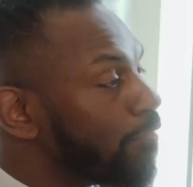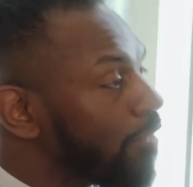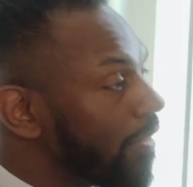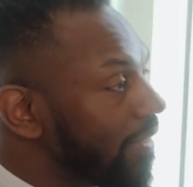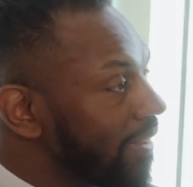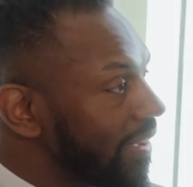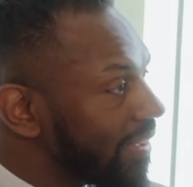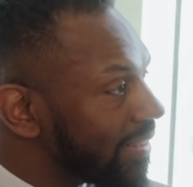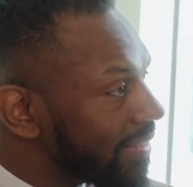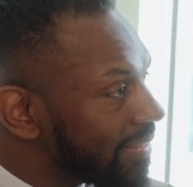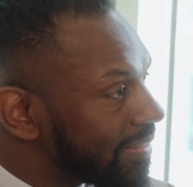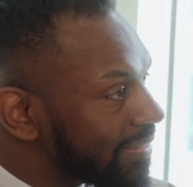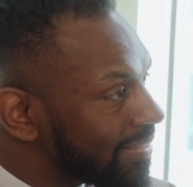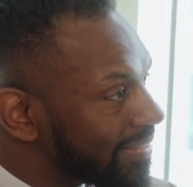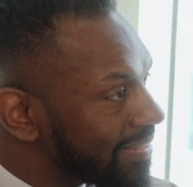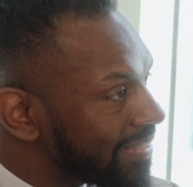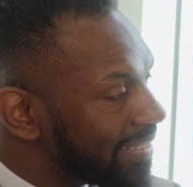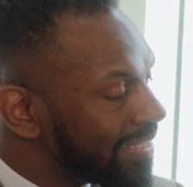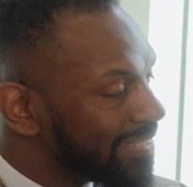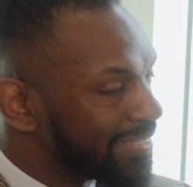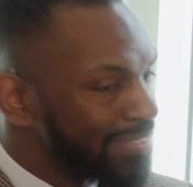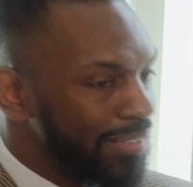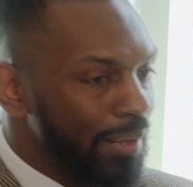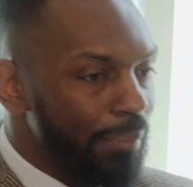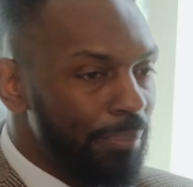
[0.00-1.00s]
right.
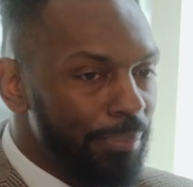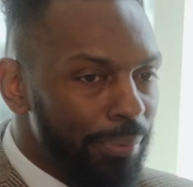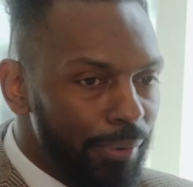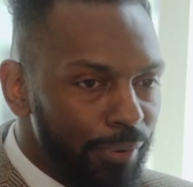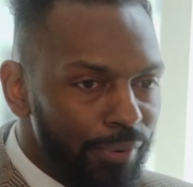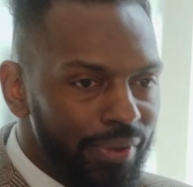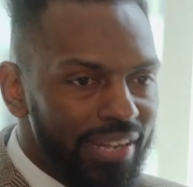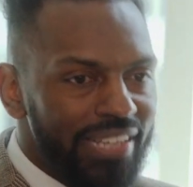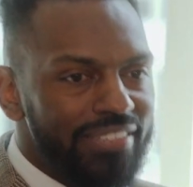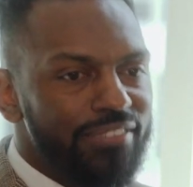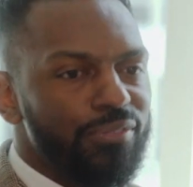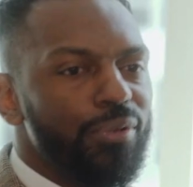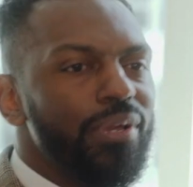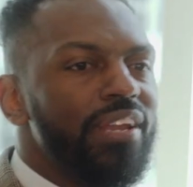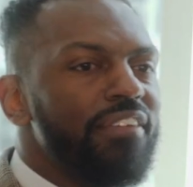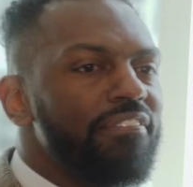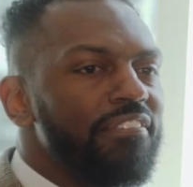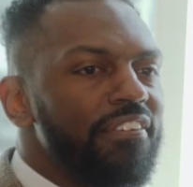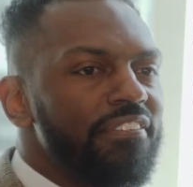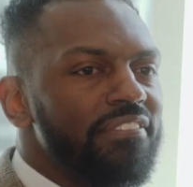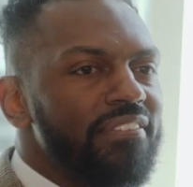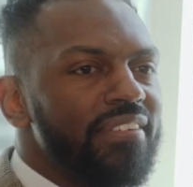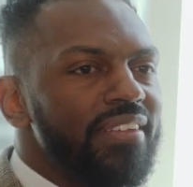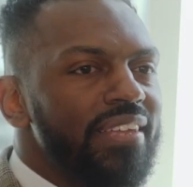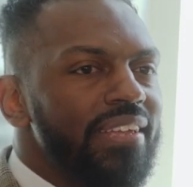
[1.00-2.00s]
Bought in
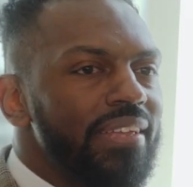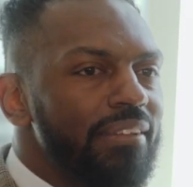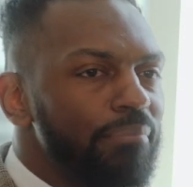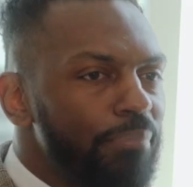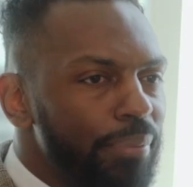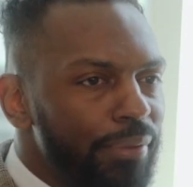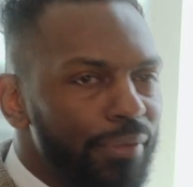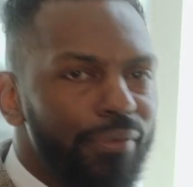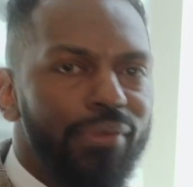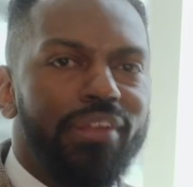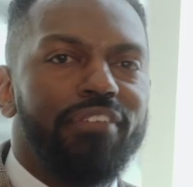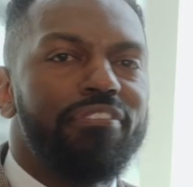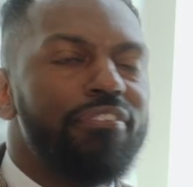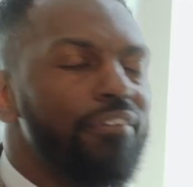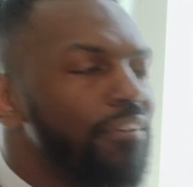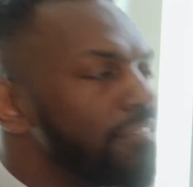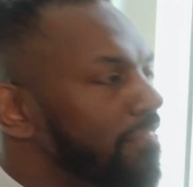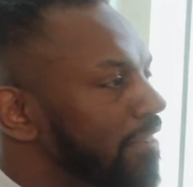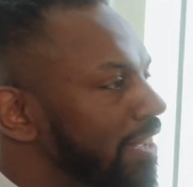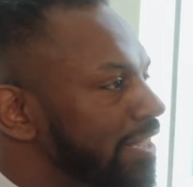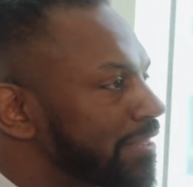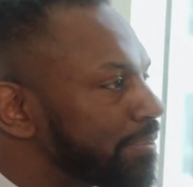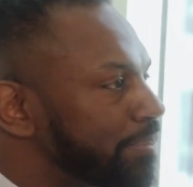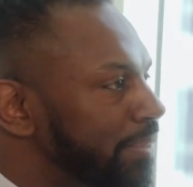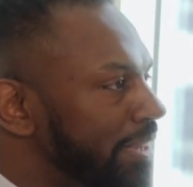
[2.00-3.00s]
2015, purely for
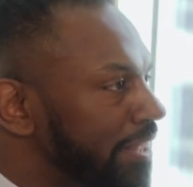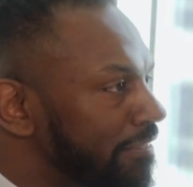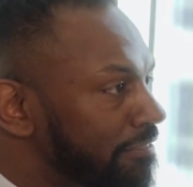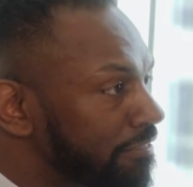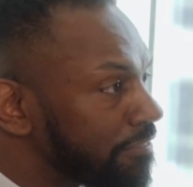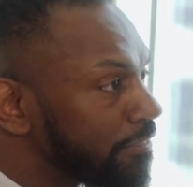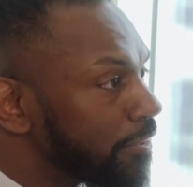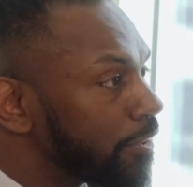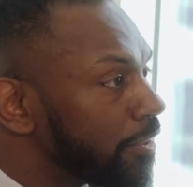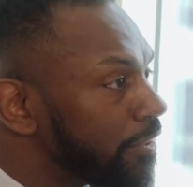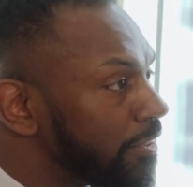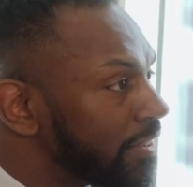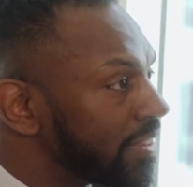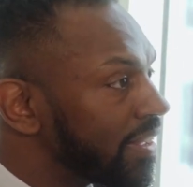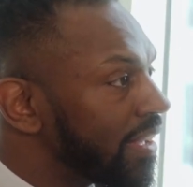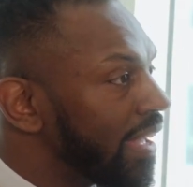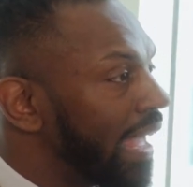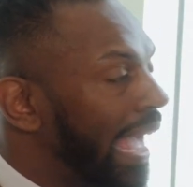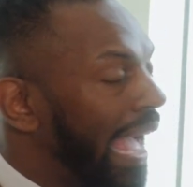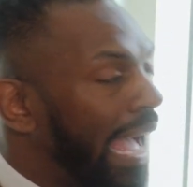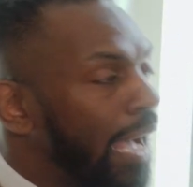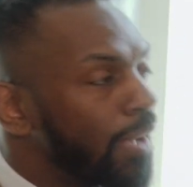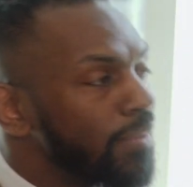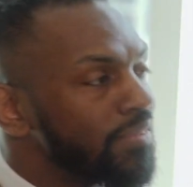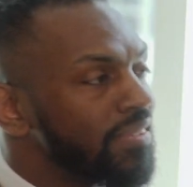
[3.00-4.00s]
investment in
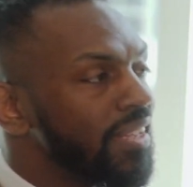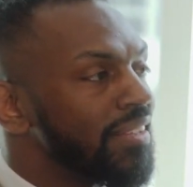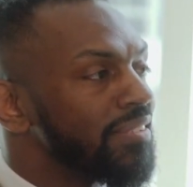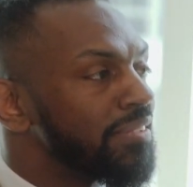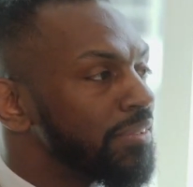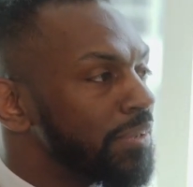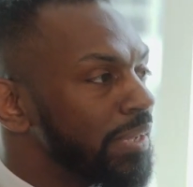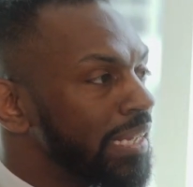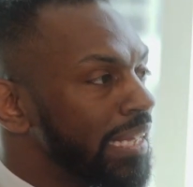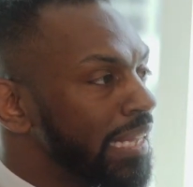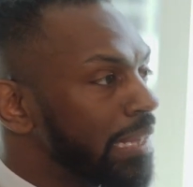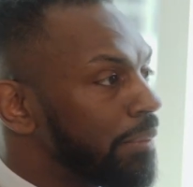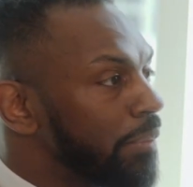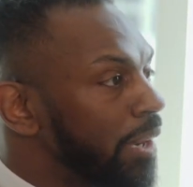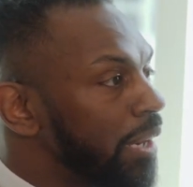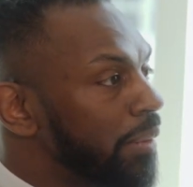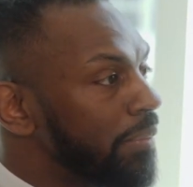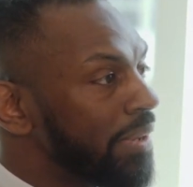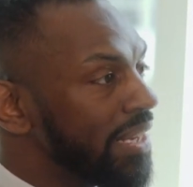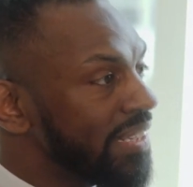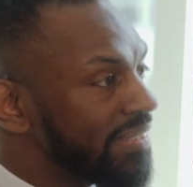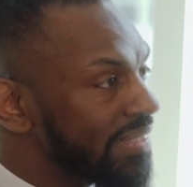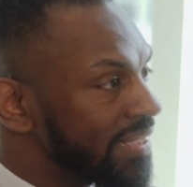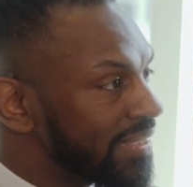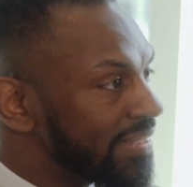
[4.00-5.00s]
Florida. How's that doing at the
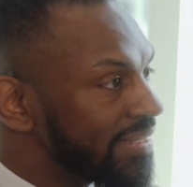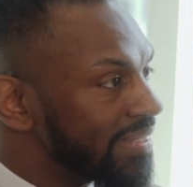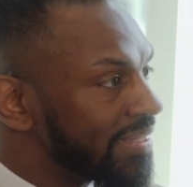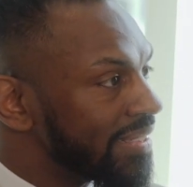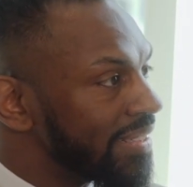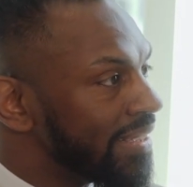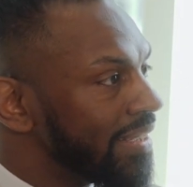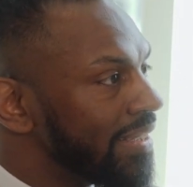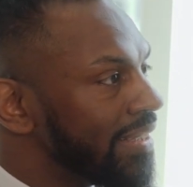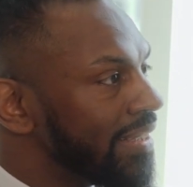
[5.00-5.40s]
moment? Is it?